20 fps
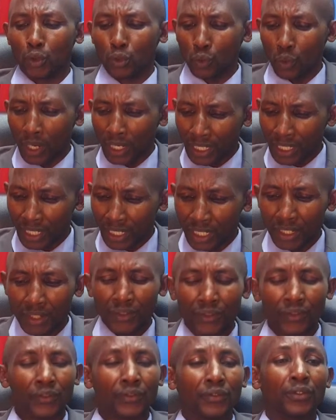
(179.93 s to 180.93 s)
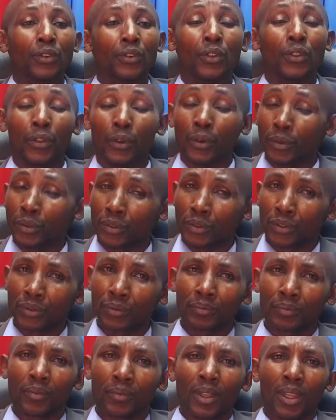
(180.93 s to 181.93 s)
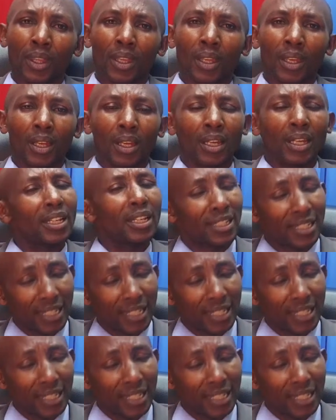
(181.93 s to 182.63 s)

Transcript: to achieve those? He